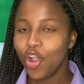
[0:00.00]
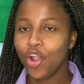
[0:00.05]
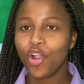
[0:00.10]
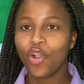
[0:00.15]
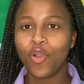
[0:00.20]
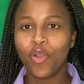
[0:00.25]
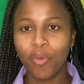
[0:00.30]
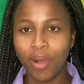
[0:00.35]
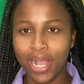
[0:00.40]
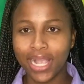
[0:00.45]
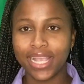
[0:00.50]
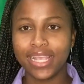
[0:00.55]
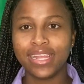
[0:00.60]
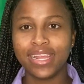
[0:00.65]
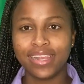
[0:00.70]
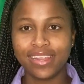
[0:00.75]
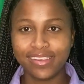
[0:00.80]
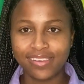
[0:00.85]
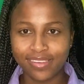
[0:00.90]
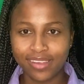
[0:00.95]
Go back in
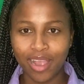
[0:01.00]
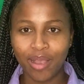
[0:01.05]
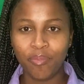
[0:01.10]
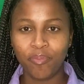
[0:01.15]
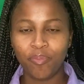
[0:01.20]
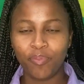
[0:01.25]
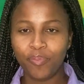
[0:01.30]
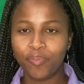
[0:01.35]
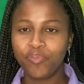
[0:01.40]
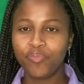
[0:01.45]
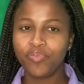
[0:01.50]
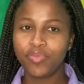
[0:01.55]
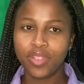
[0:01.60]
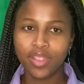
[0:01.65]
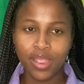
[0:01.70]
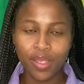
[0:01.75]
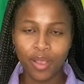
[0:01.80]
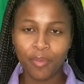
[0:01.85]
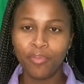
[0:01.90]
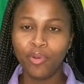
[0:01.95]
the shop,
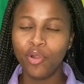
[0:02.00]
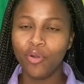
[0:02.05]
blow